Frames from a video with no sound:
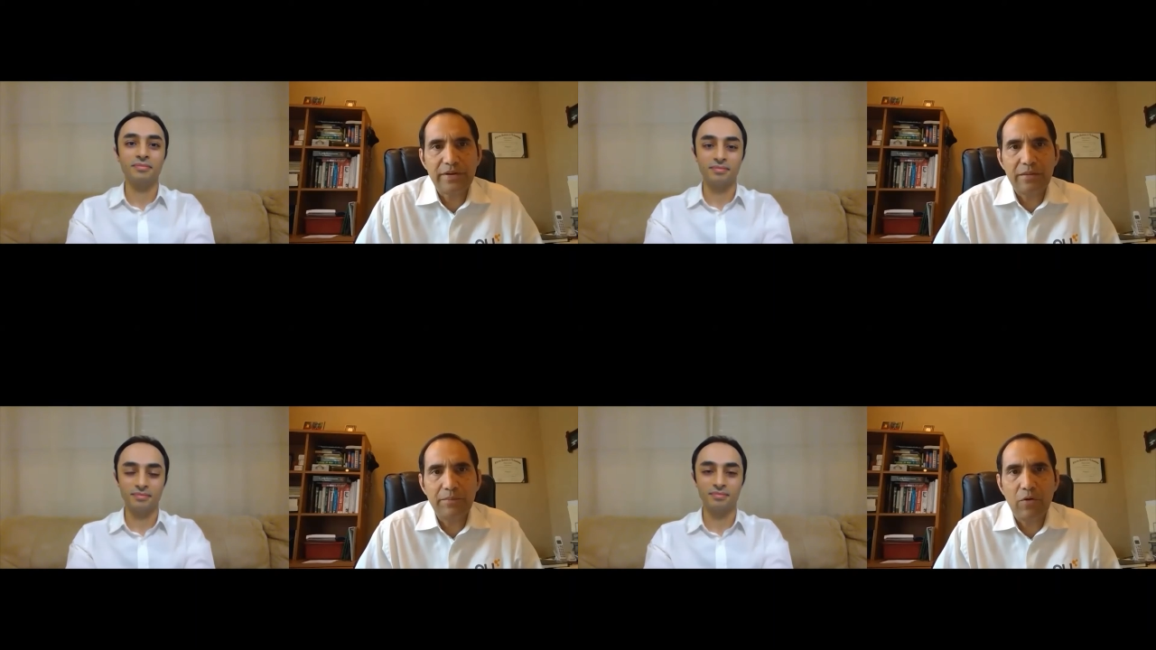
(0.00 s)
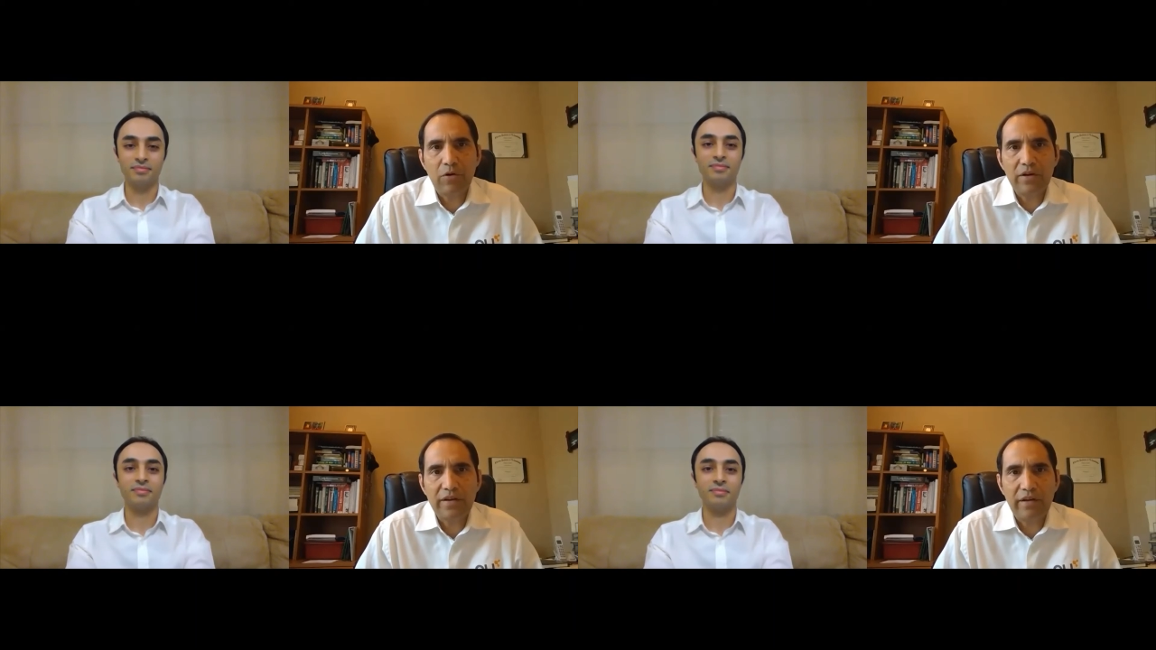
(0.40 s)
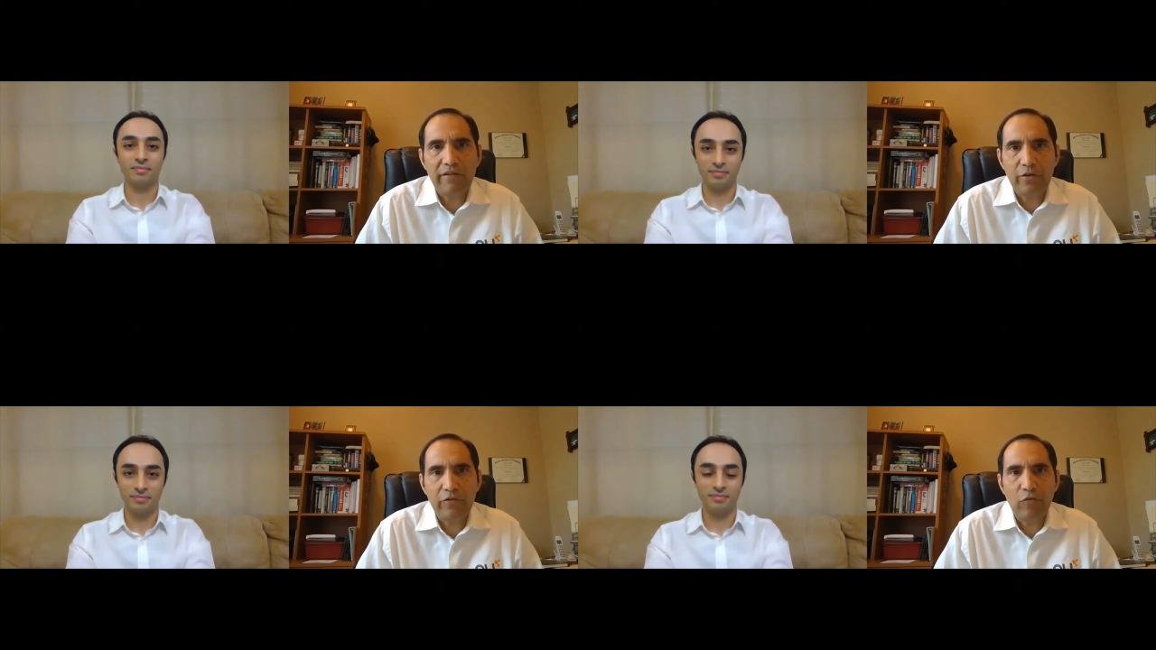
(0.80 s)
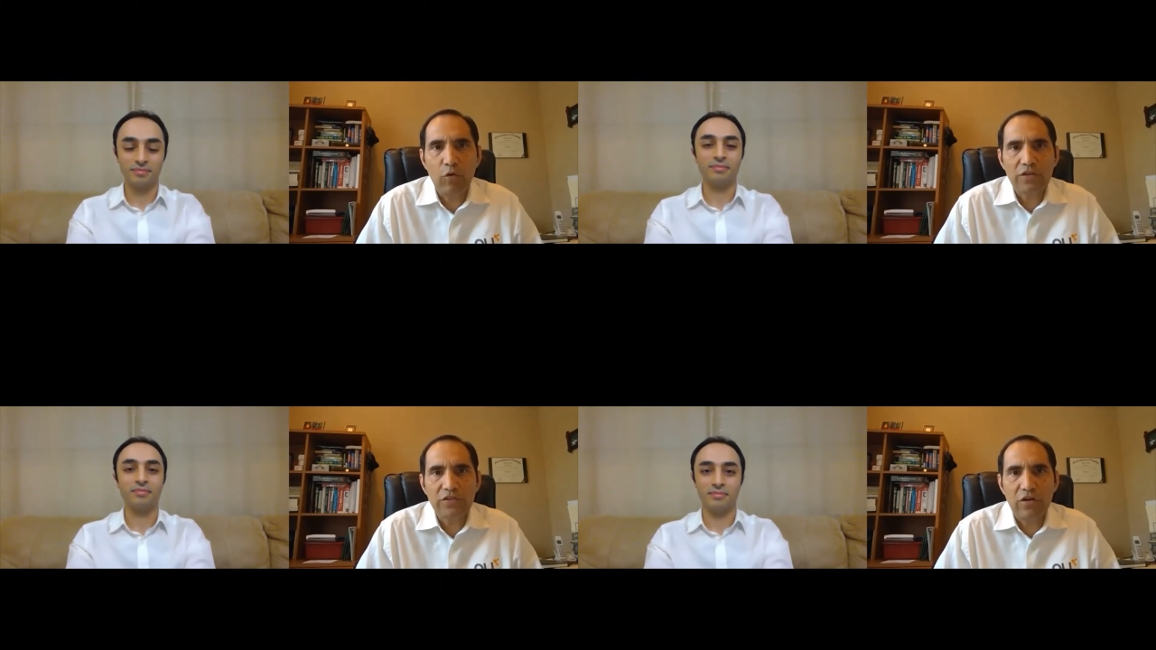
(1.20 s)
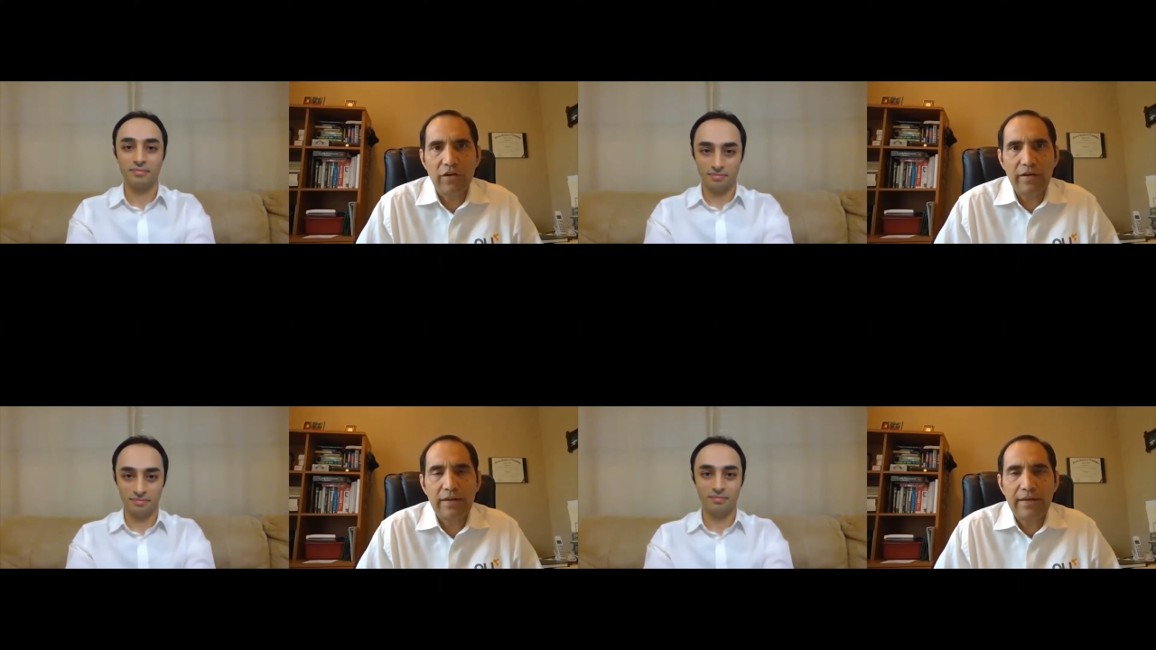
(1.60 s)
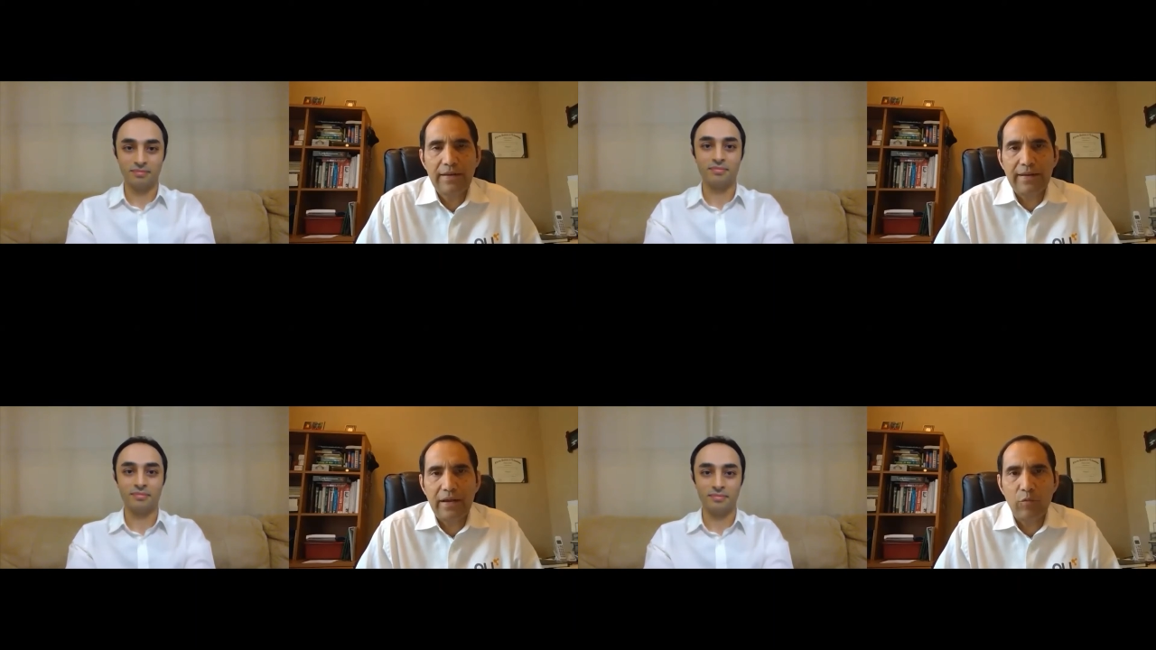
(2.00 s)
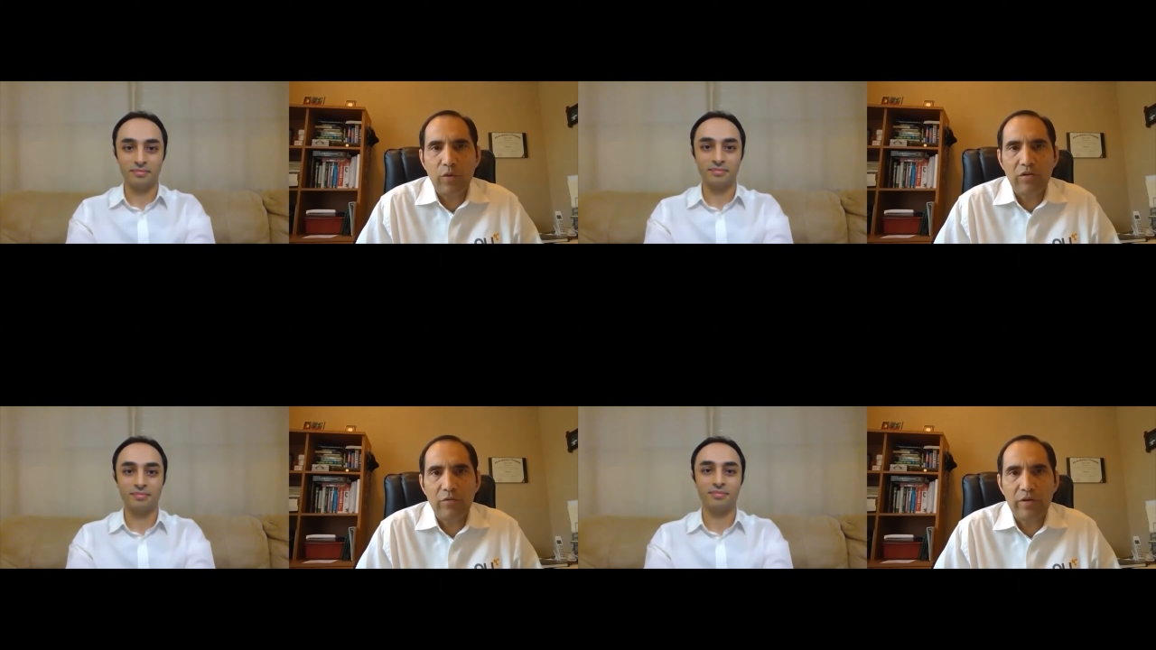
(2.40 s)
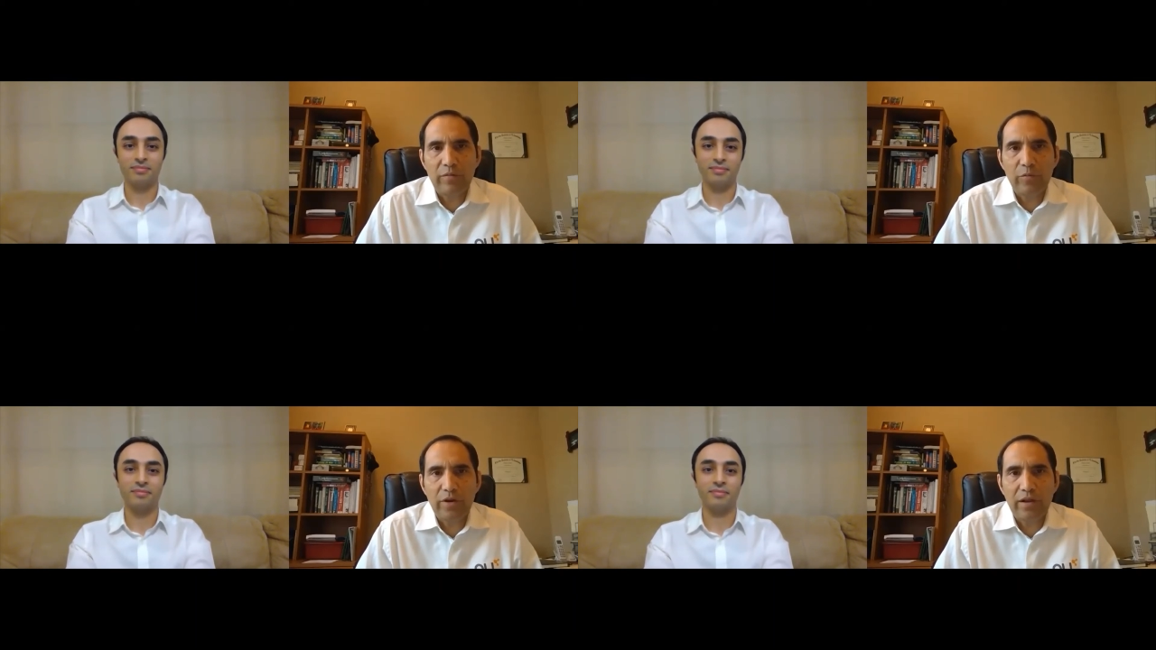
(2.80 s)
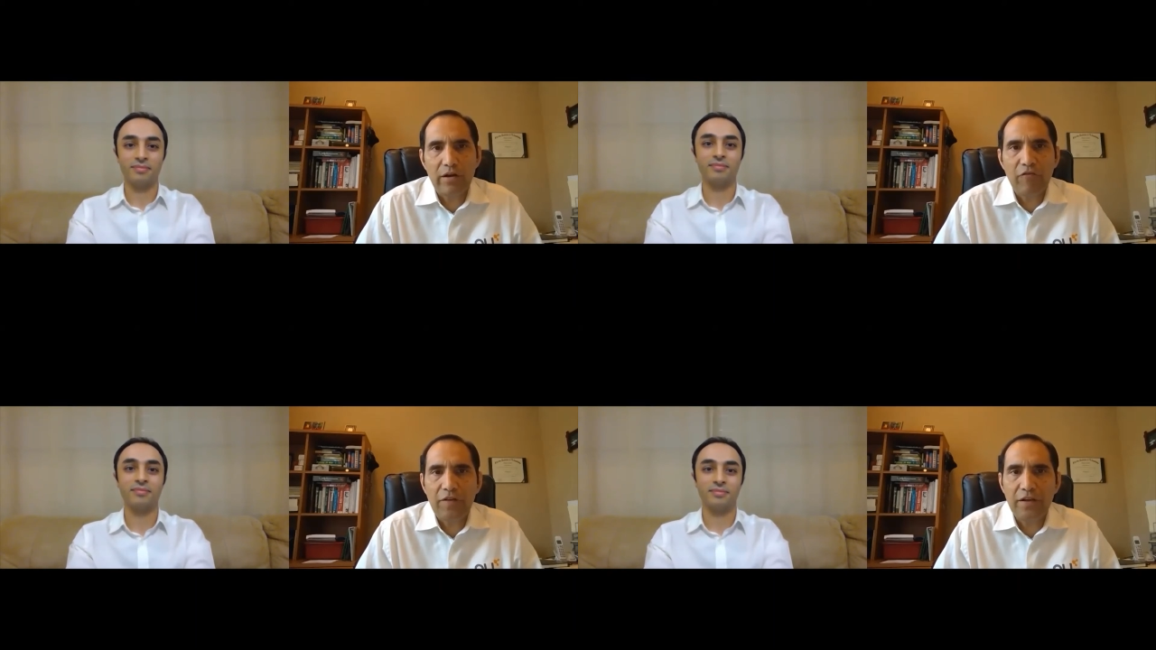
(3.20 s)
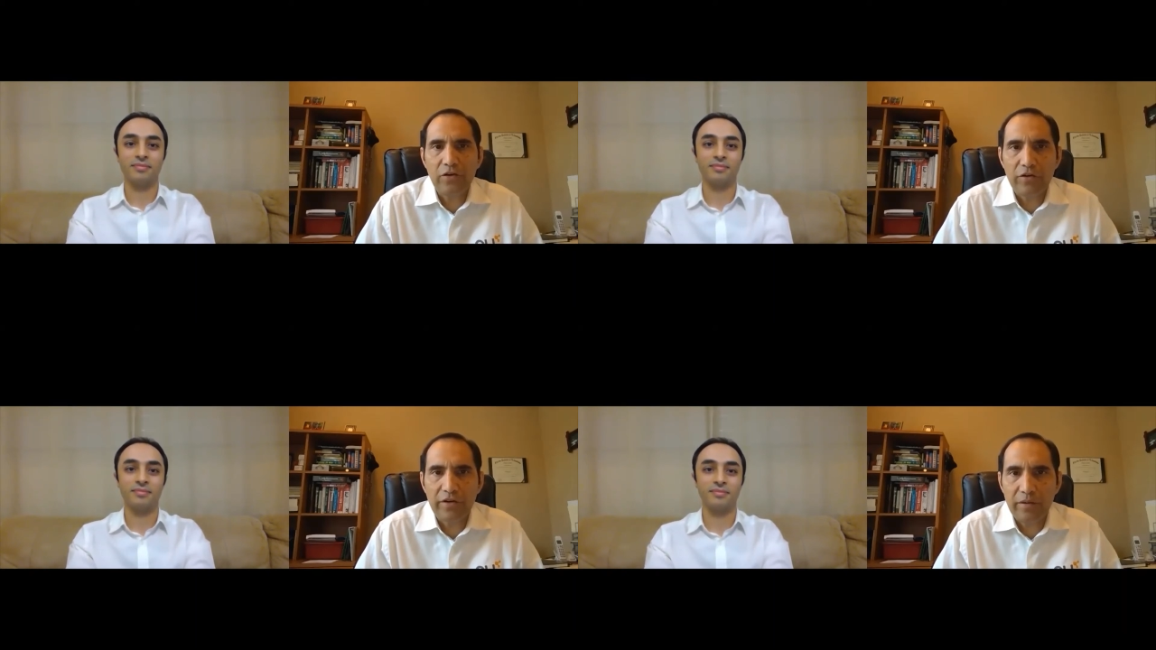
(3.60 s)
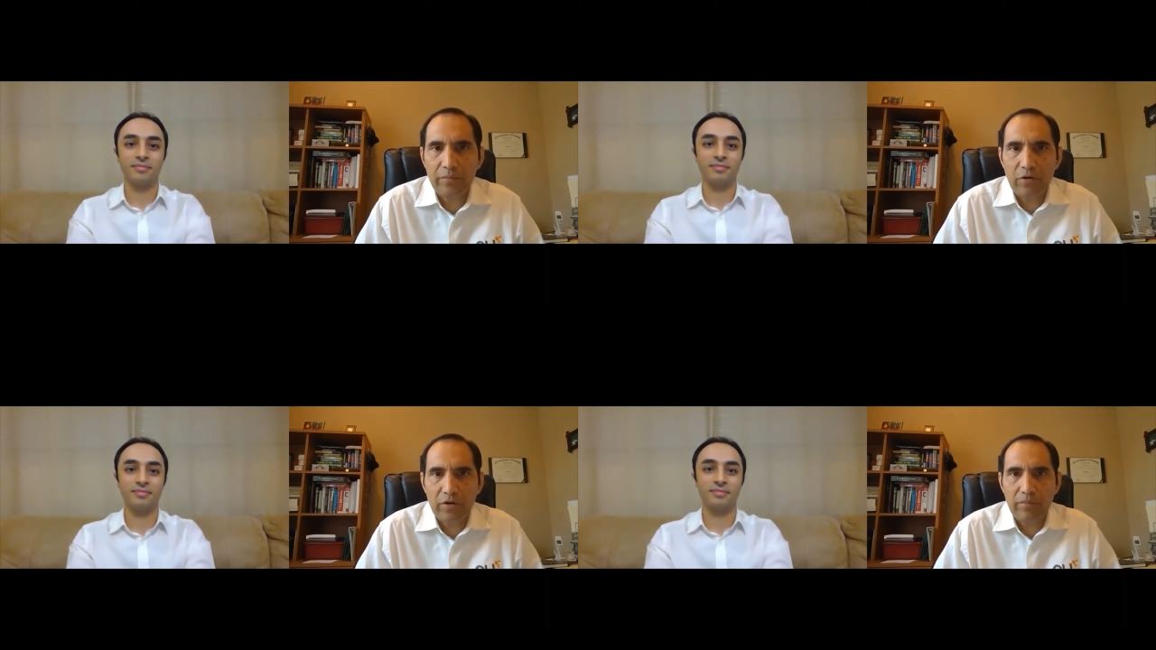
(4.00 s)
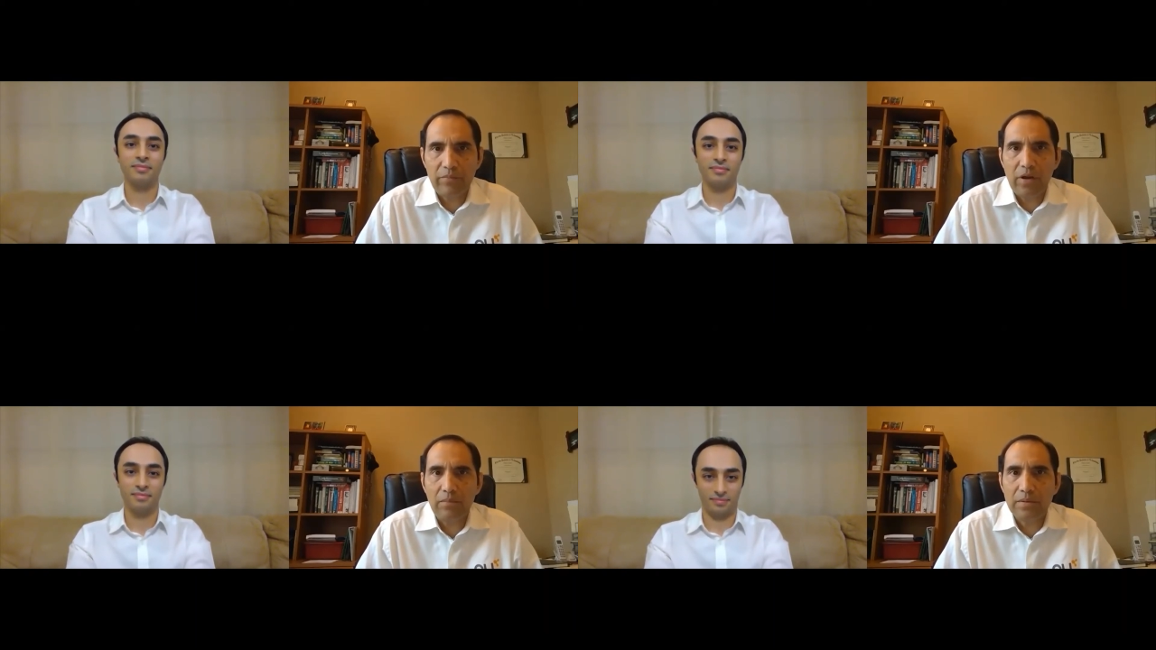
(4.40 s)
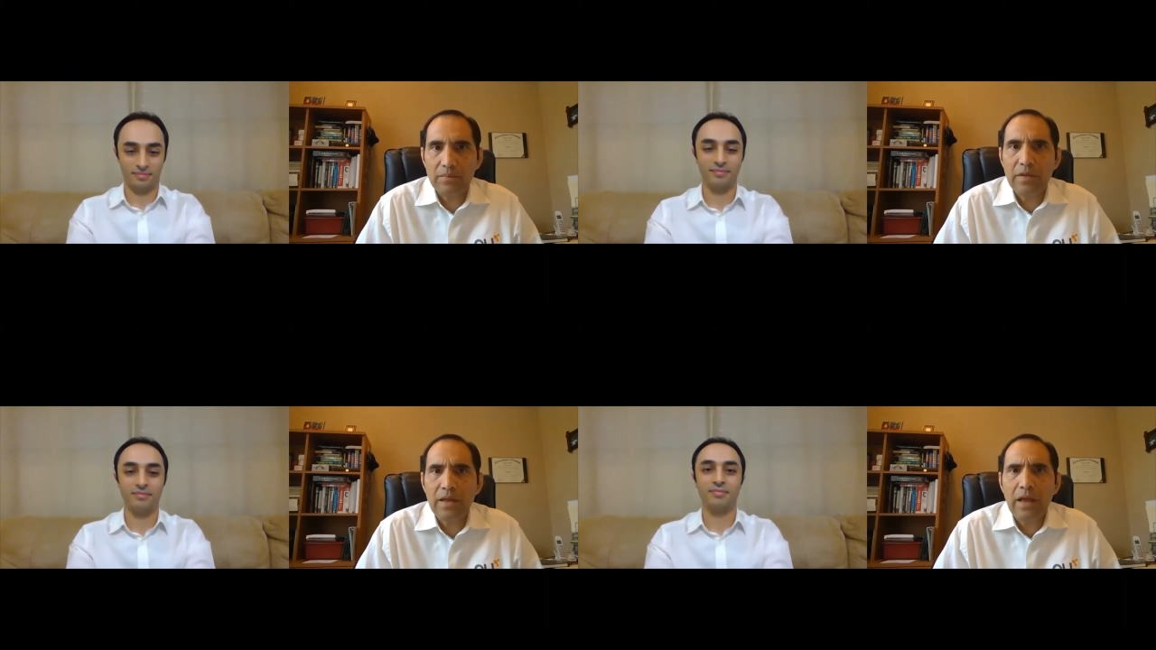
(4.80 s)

Speaker 1: important area to focus on, and we are we are putting our finger on an important problem.